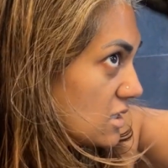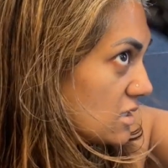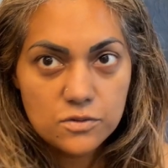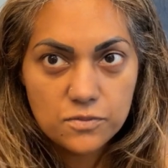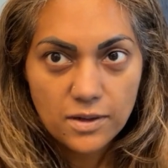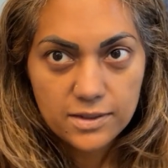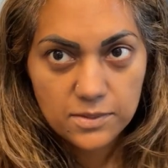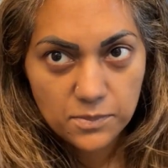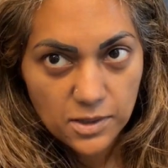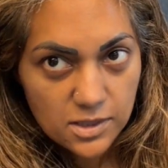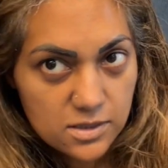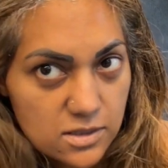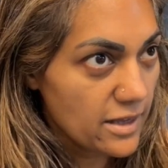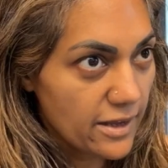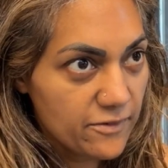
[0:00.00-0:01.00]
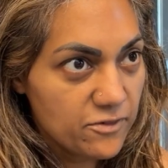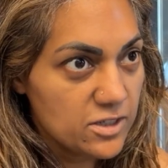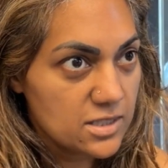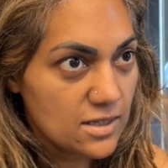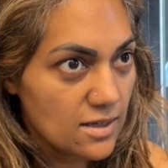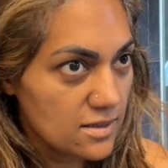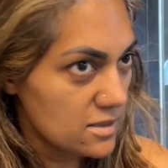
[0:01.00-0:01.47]
recommends. Every
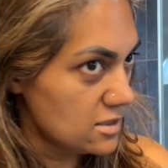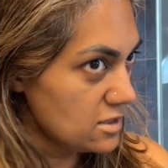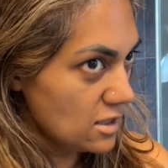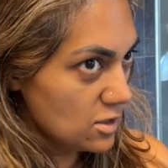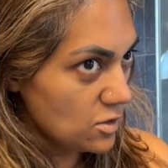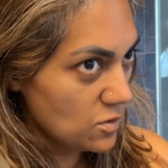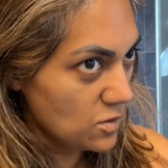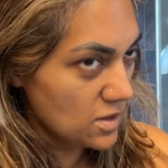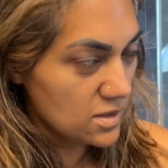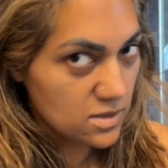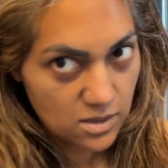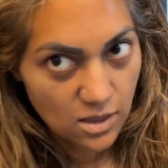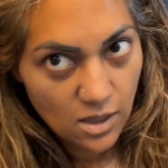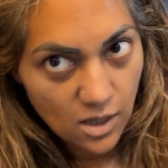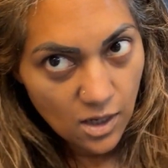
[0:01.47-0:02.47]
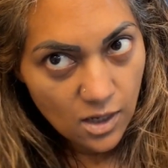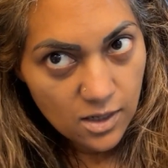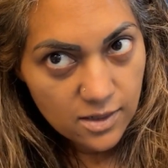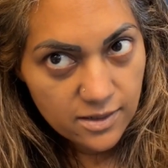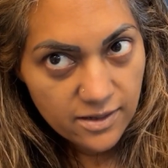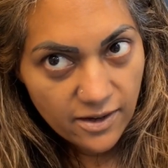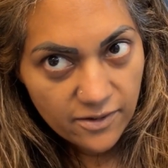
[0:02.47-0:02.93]
stylist I know has
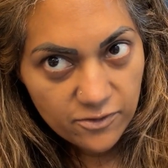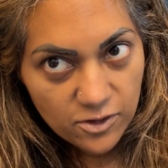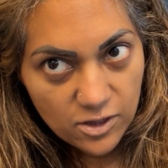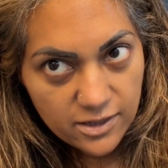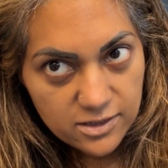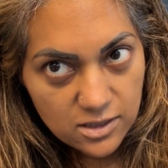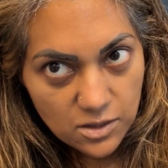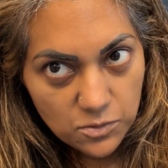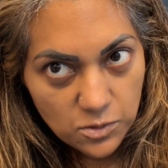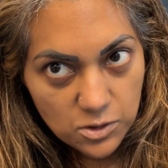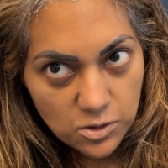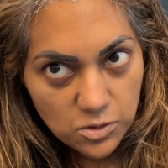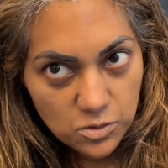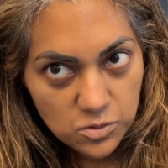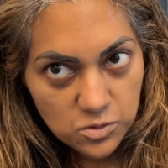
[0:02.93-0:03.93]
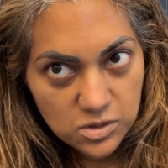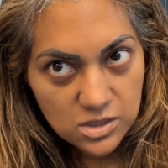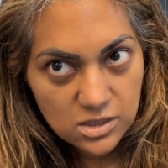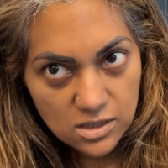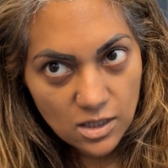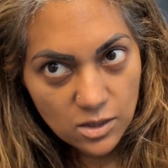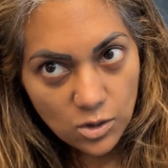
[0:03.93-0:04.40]
never liked it when you use
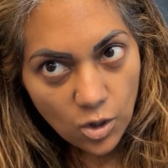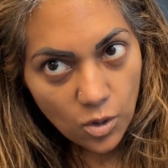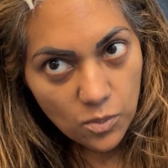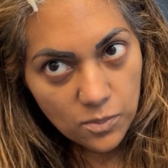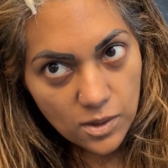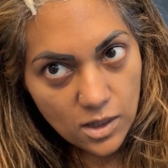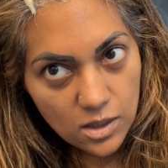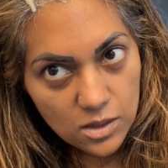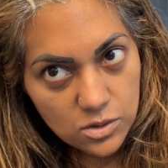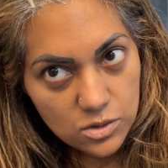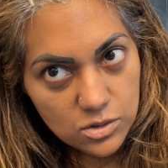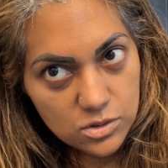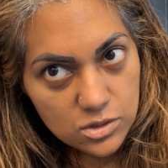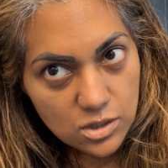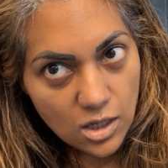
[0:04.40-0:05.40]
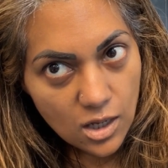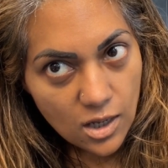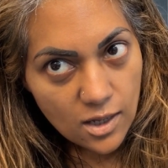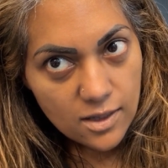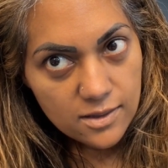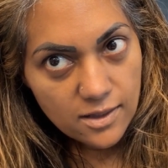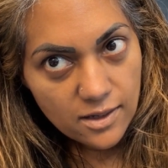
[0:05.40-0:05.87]
these like home colors
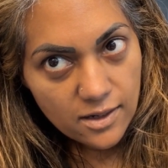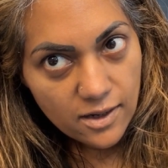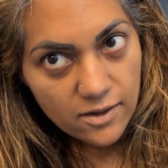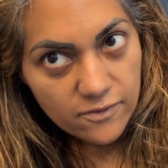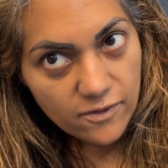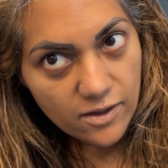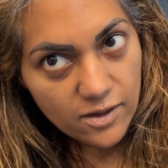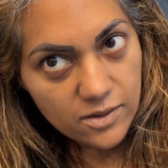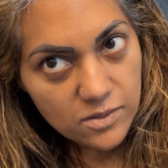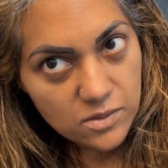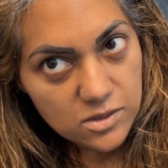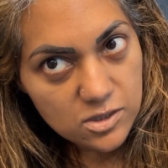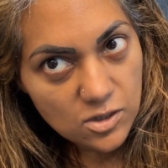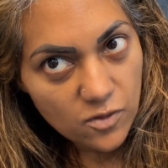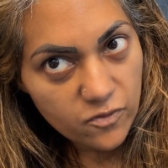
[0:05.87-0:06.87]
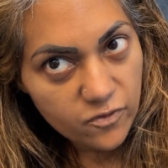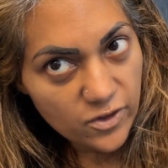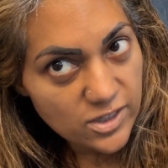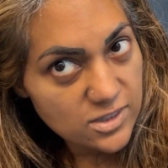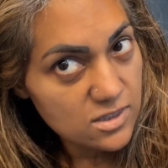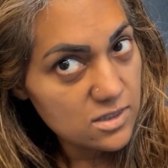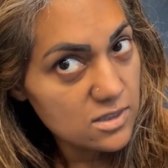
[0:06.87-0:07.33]
that have like
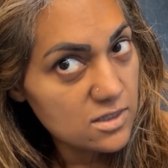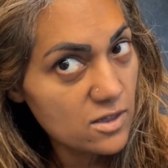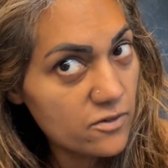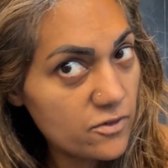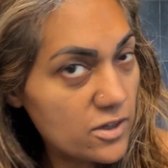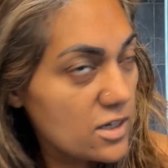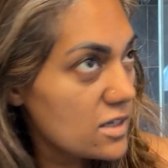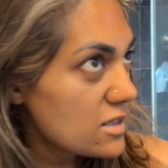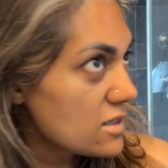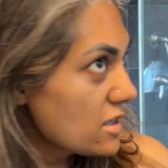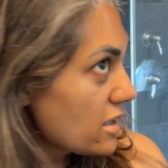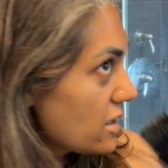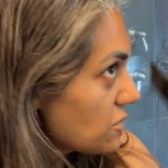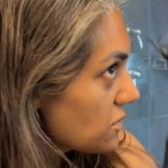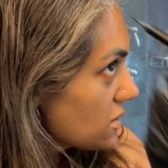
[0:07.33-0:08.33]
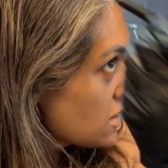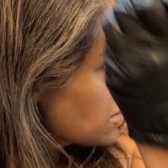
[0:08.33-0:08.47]
sulfates and stuff in it. They get really